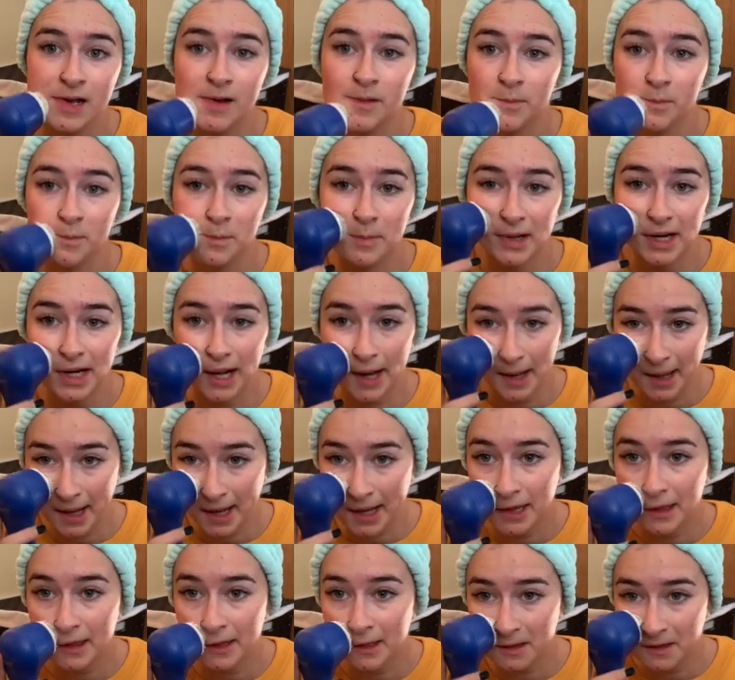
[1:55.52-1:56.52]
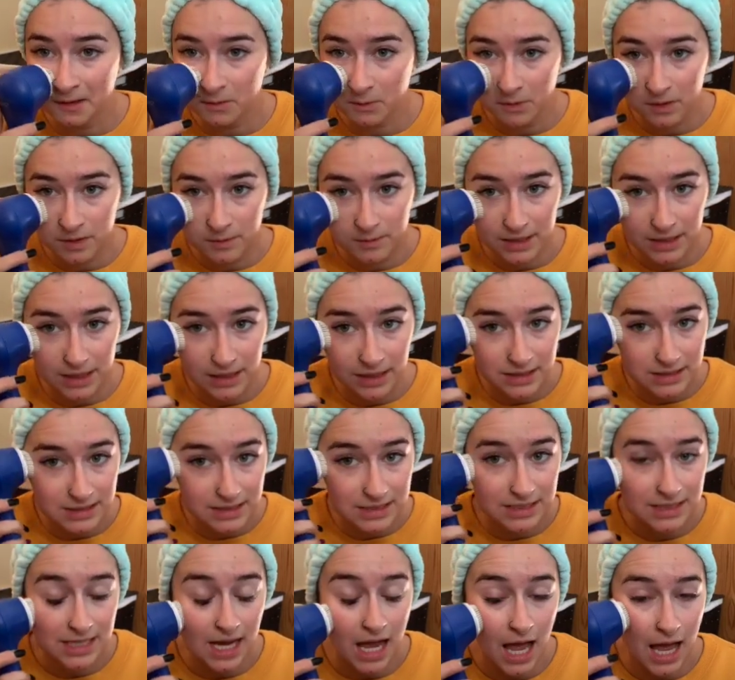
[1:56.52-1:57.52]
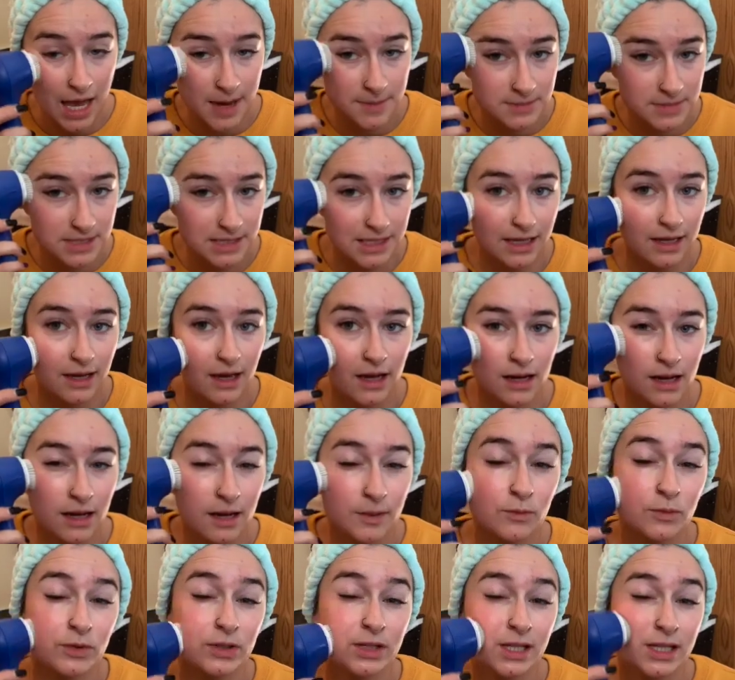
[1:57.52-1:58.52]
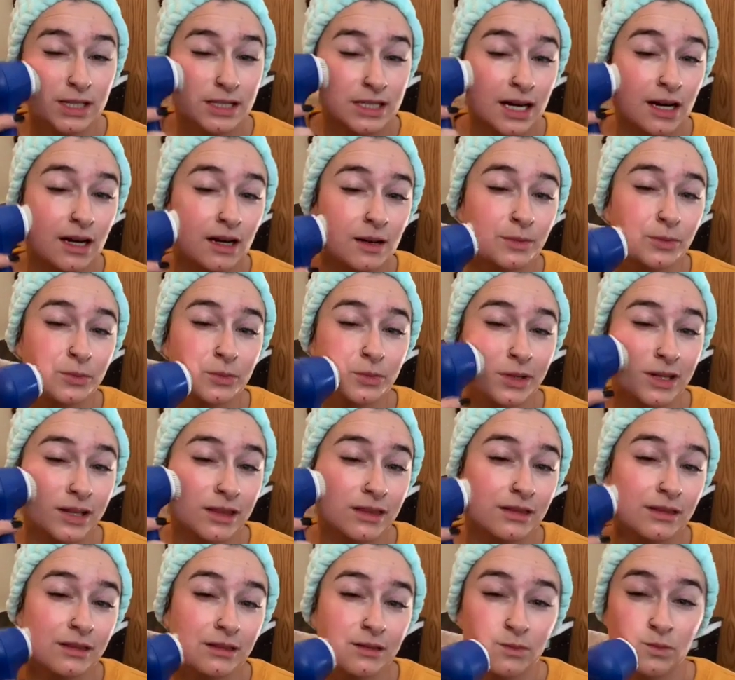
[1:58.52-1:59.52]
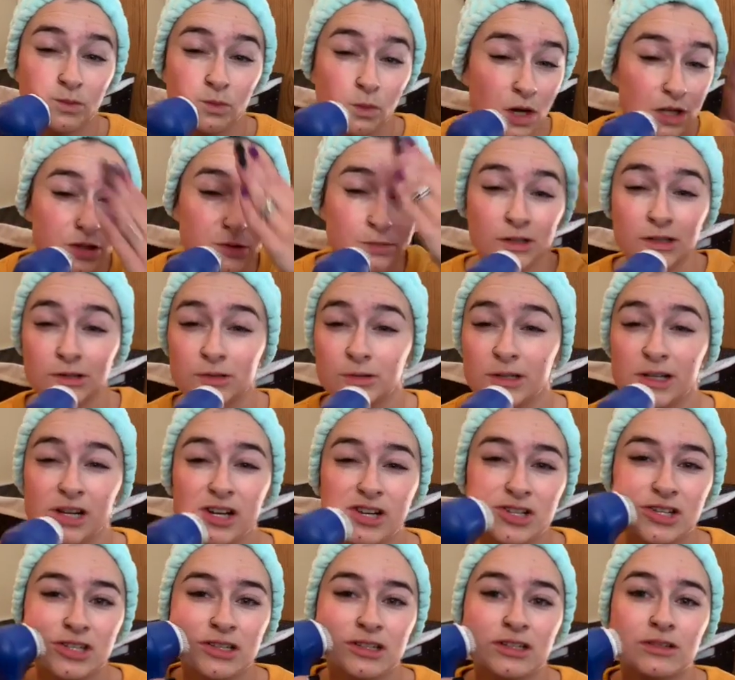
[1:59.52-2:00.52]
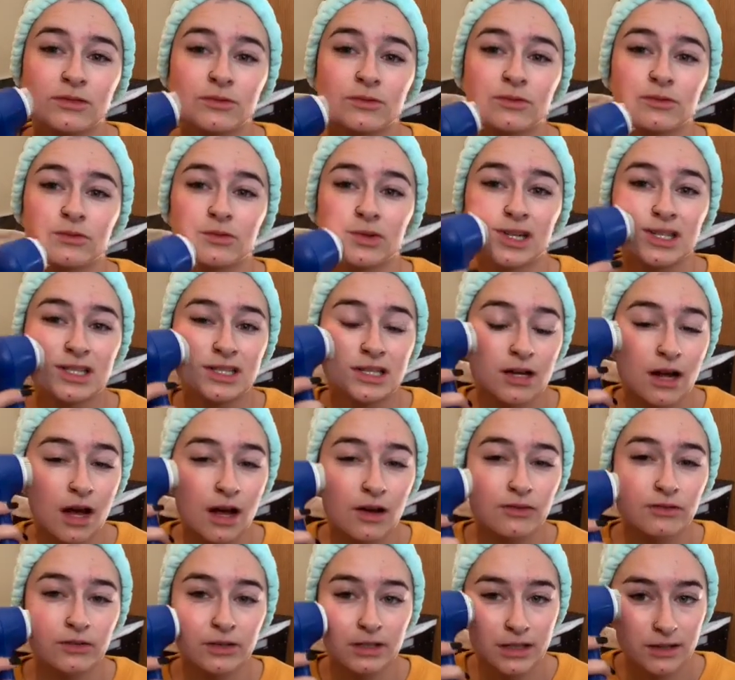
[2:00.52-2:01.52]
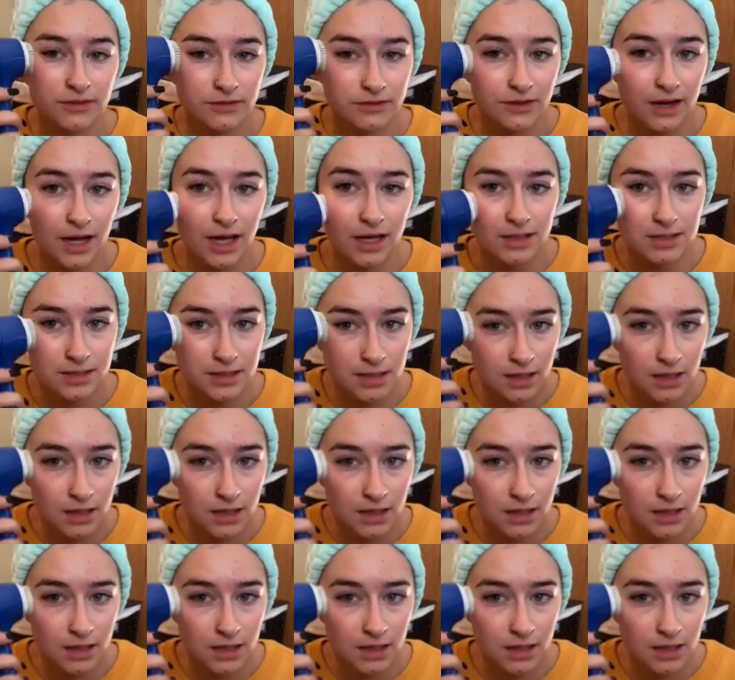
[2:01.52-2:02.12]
but I like this one because it times it, and I'm really terrible with wash, wash, wash, and then rinse it off really fast.